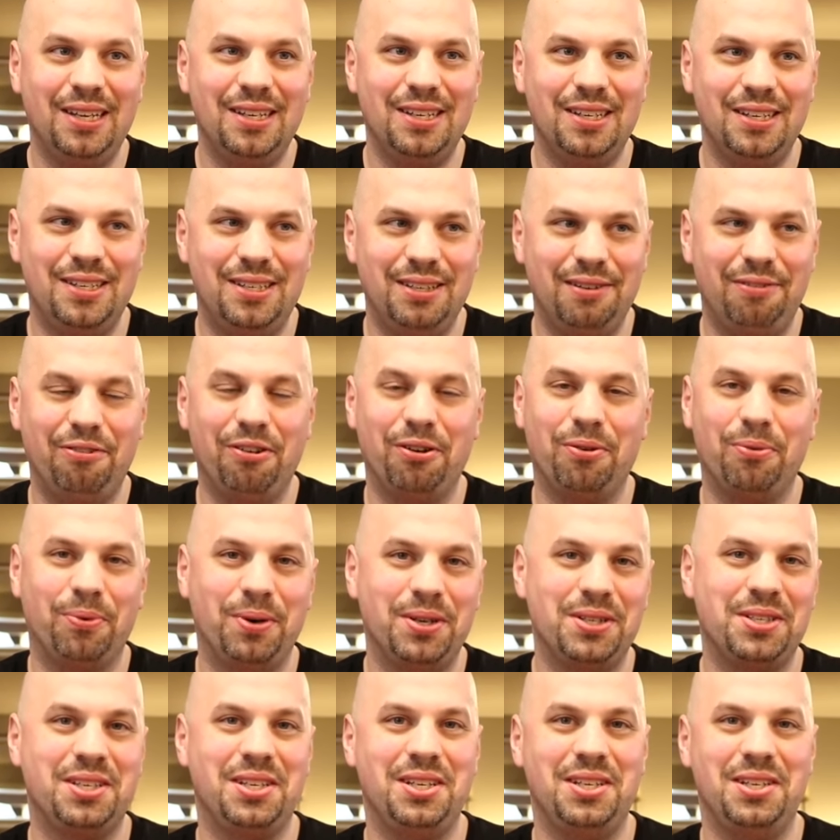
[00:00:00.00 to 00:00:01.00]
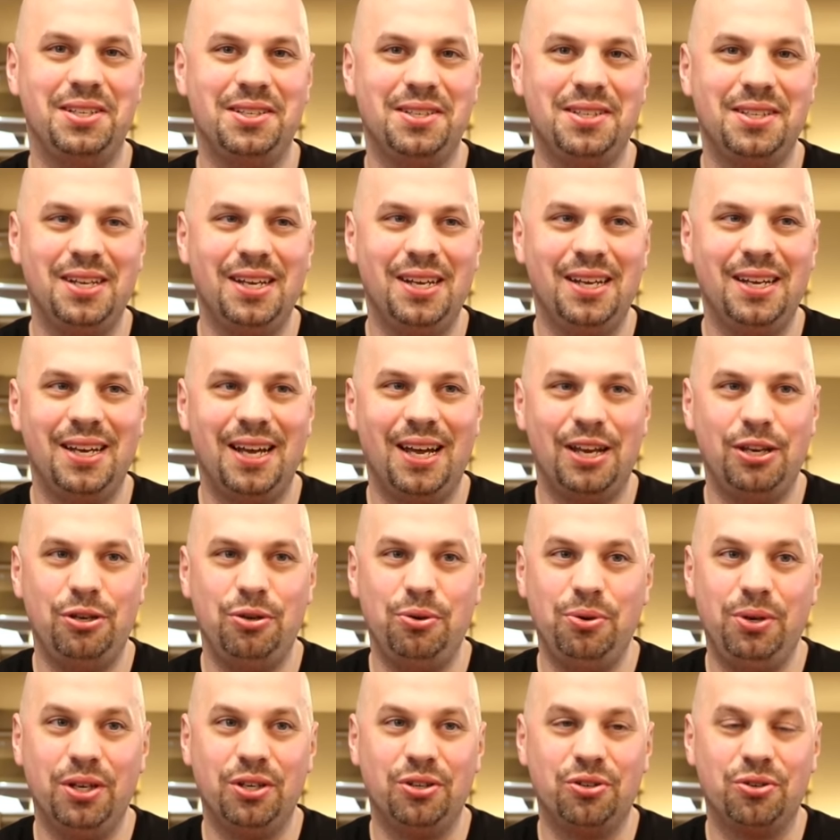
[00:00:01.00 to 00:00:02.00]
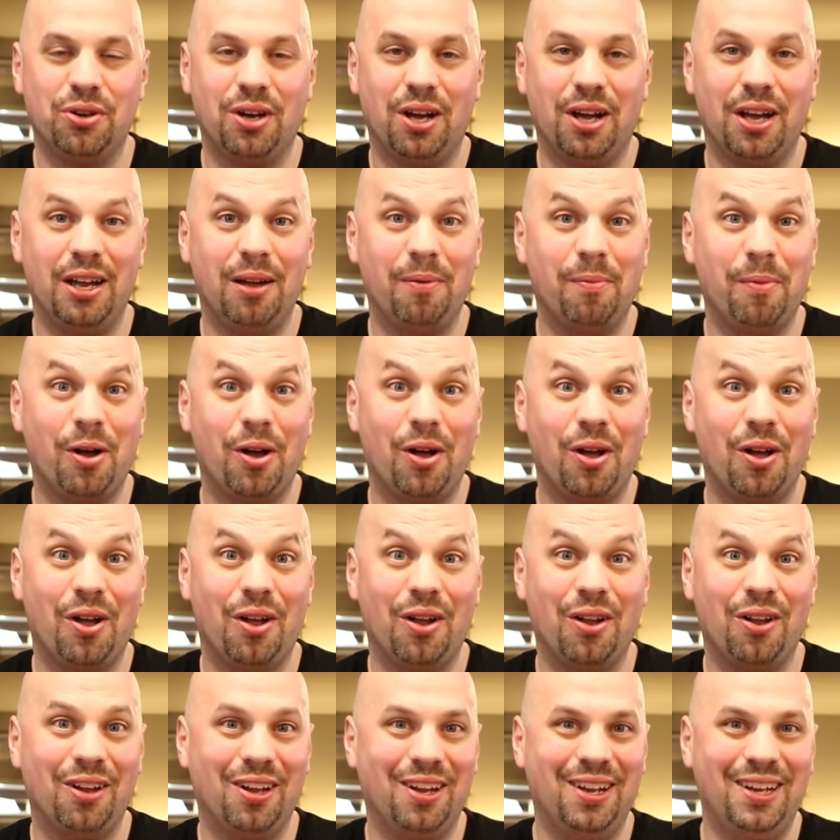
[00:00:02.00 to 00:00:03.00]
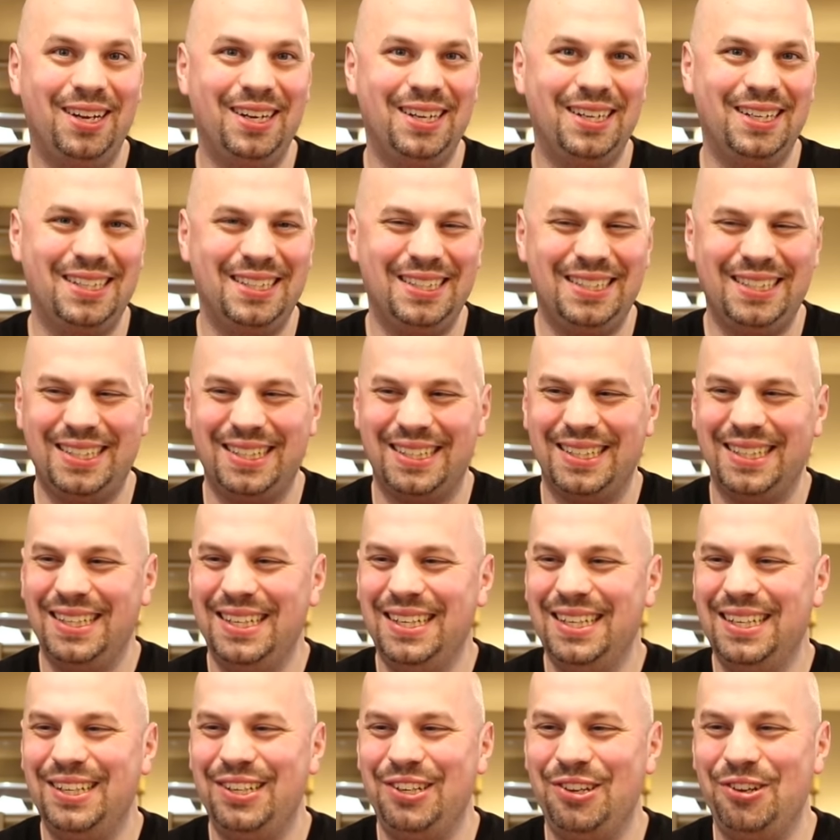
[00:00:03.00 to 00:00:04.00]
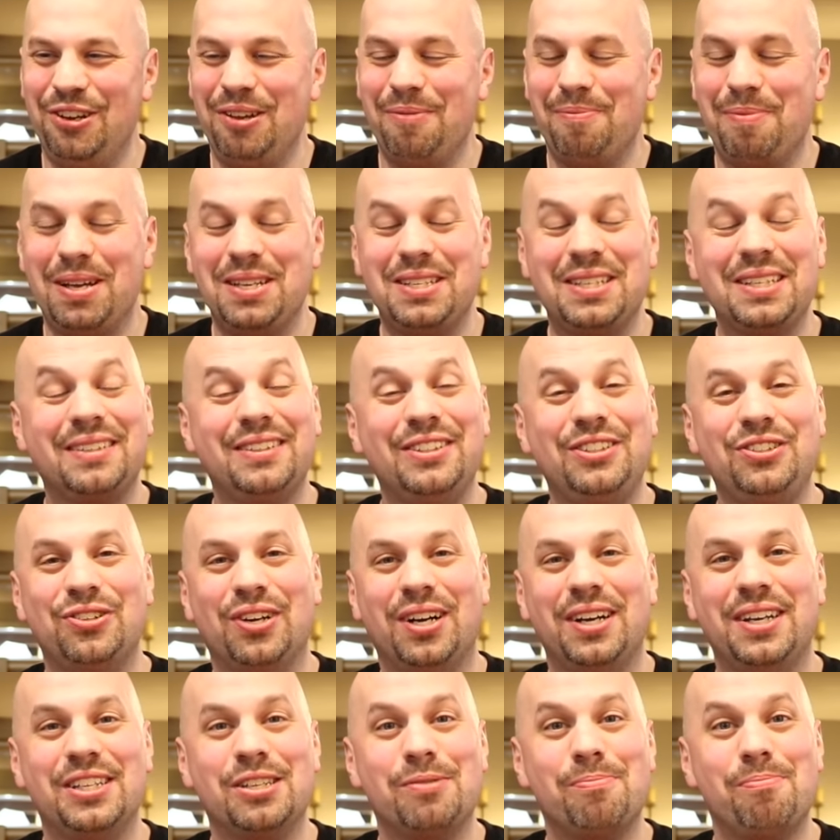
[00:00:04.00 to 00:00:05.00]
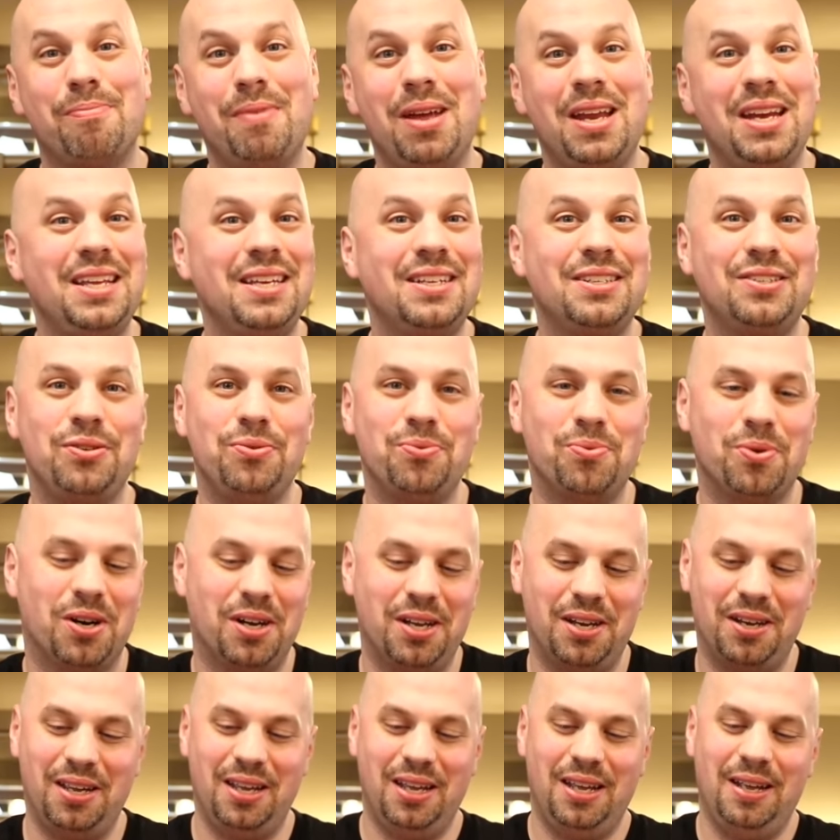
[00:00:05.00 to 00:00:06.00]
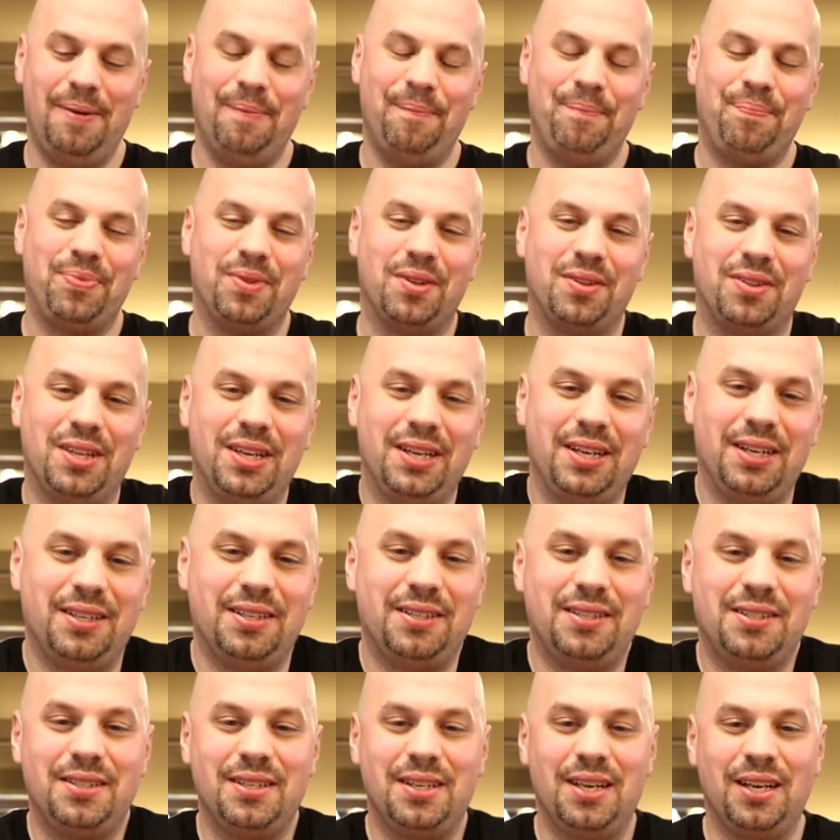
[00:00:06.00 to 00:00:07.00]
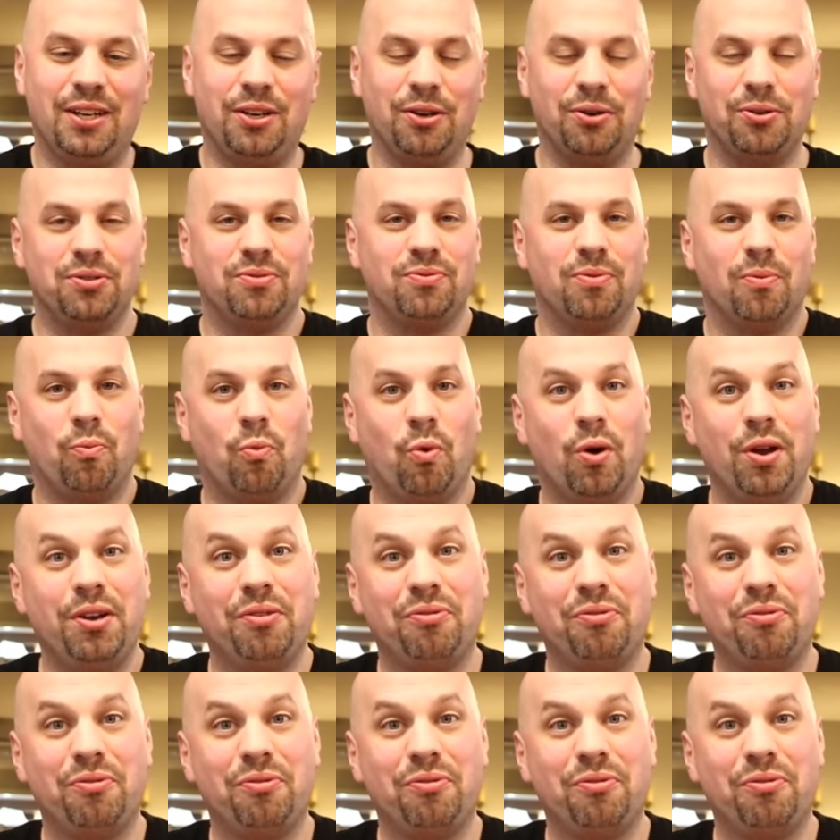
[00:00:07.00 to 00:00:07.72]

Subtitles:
different whiskeys, and you can try them all. You can basically try as many as you want. The thing is, it goes from 1 to